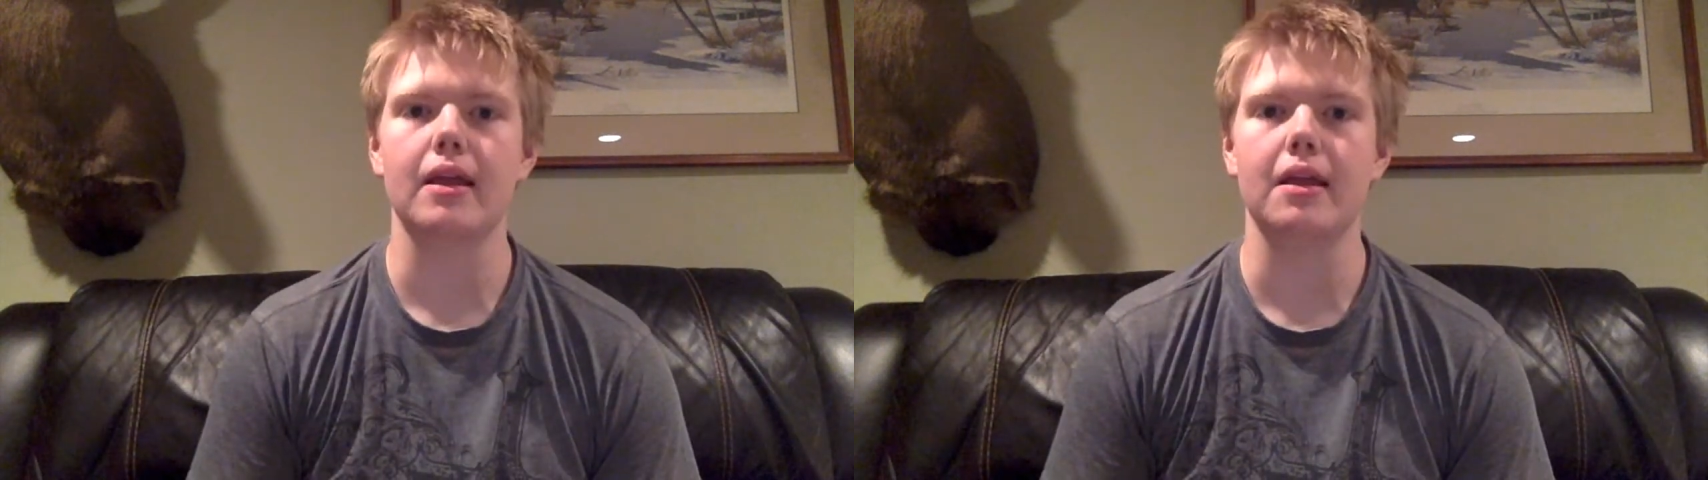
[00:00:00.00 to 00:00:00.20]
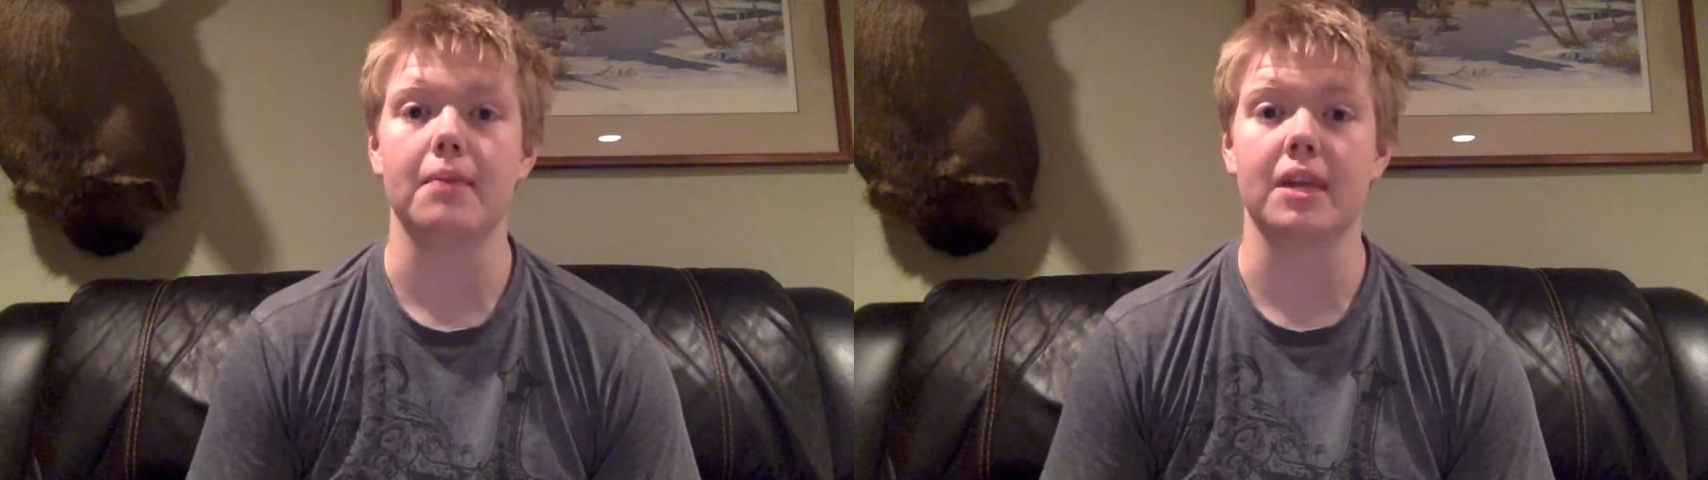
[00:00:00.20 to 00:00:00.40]

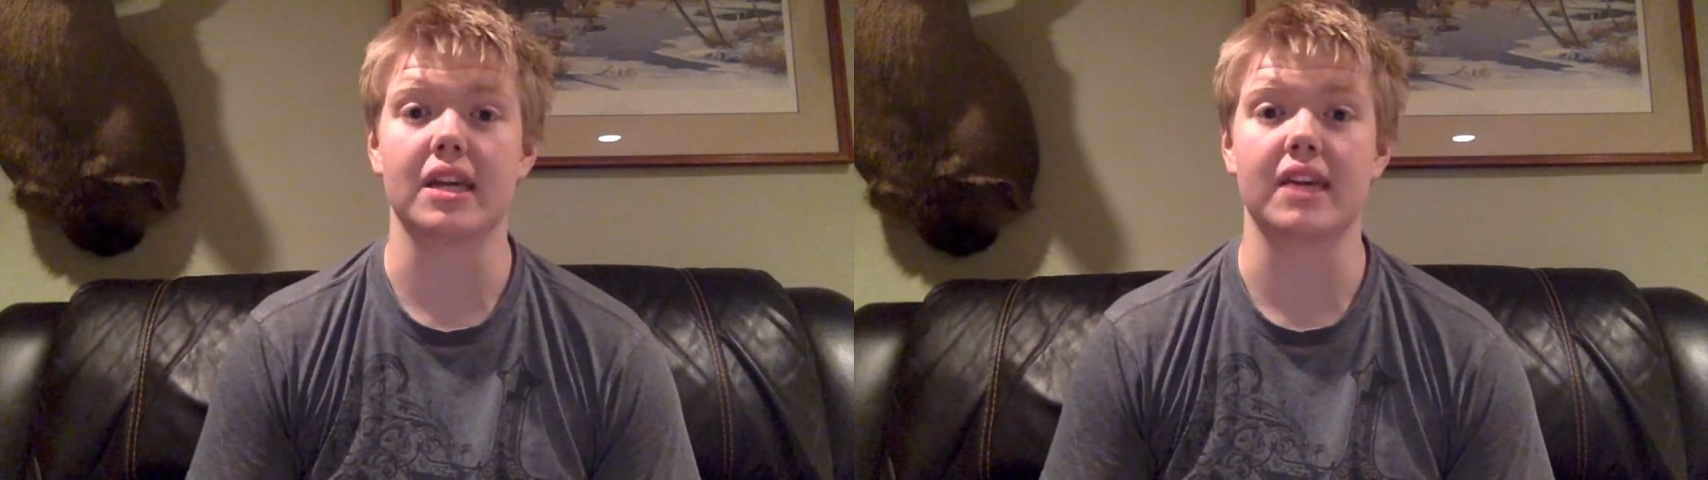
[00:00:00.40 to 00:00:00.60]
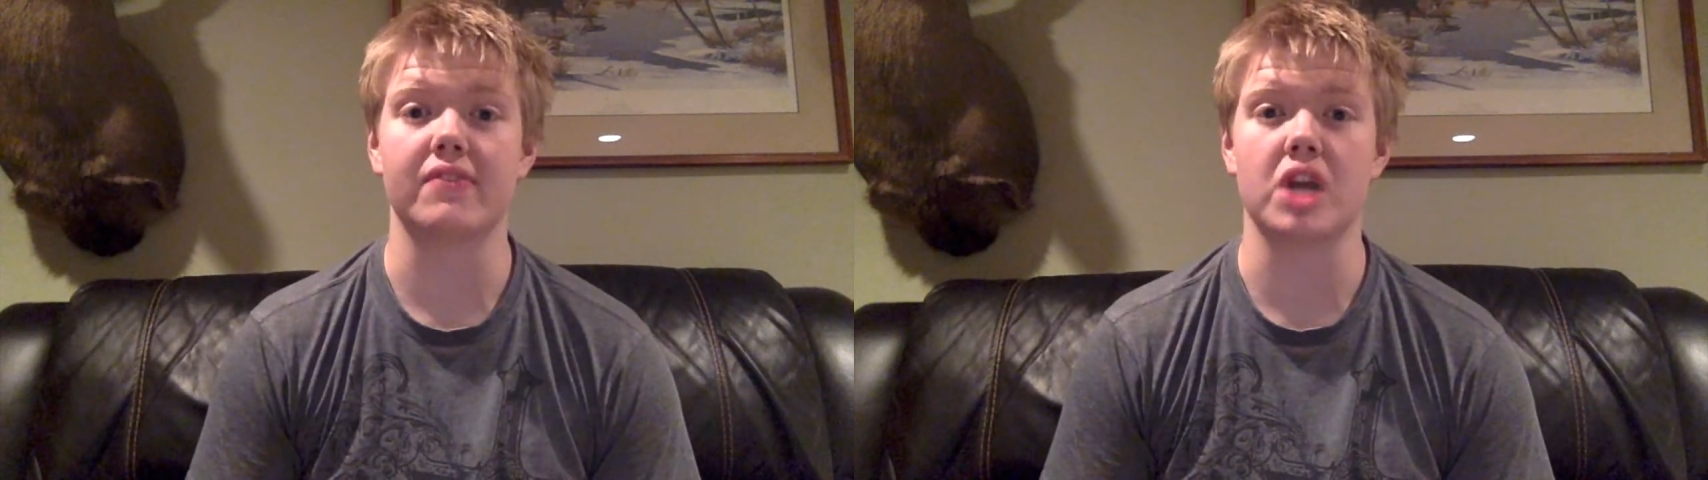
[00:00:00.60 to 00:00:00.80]
I'm going to
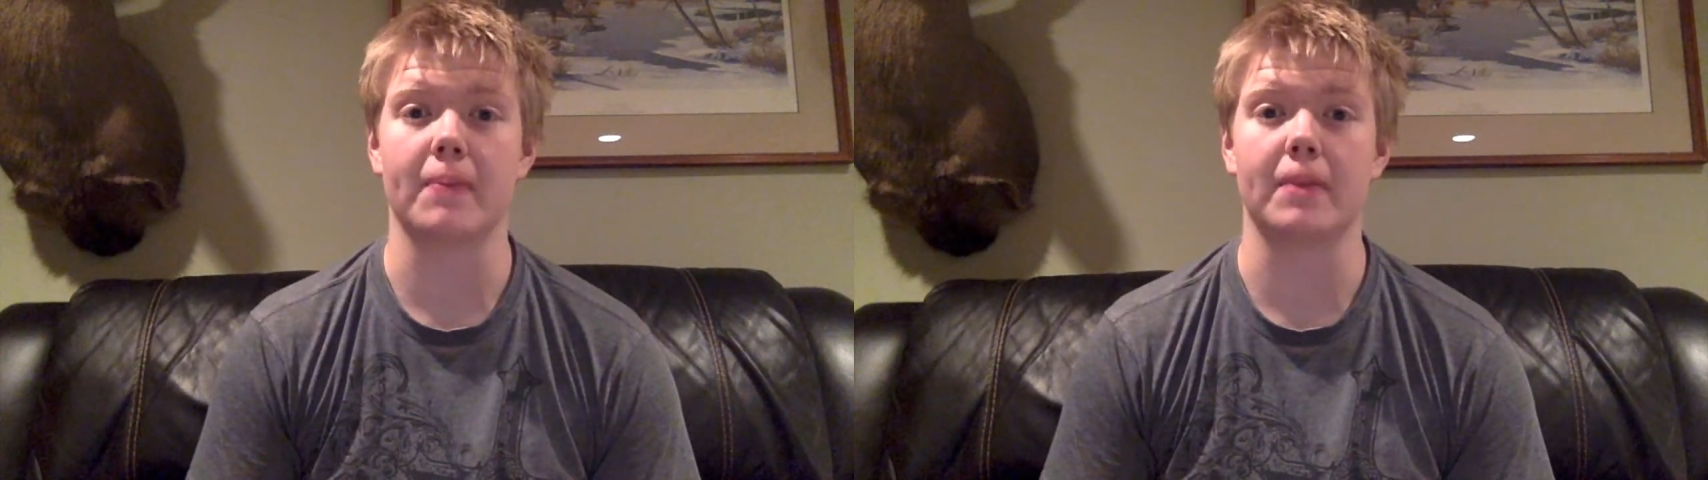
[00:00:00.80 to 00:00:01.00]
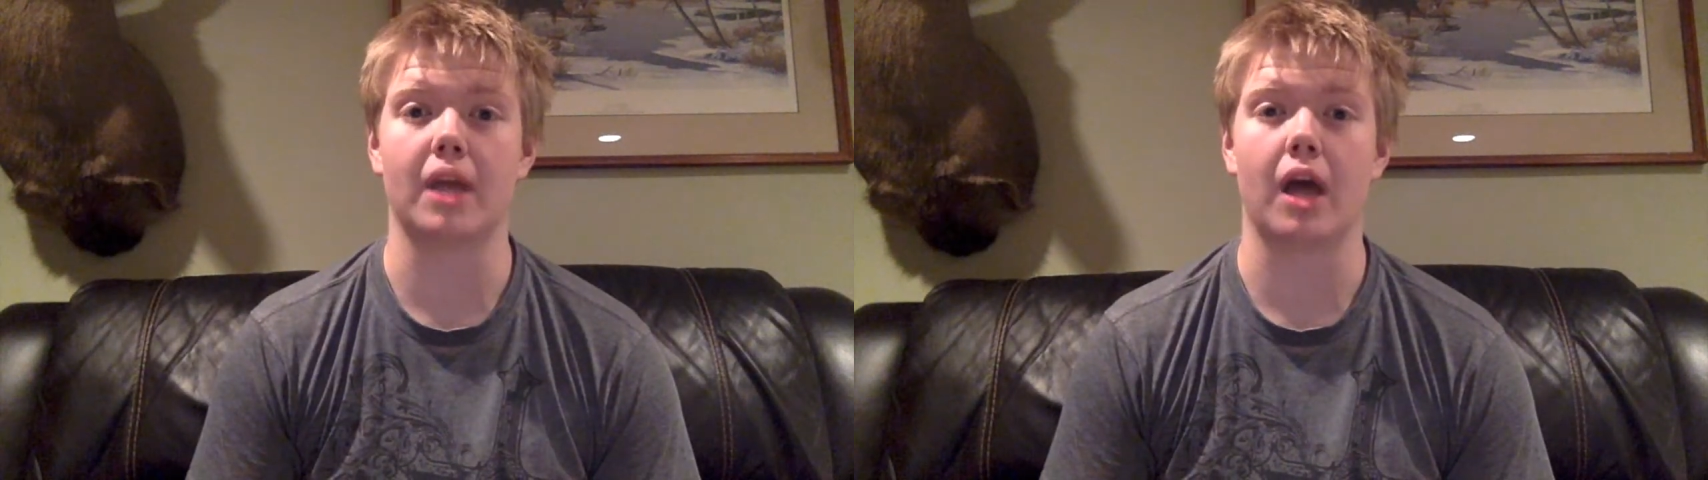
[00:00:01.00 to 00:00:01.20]
give Jim and the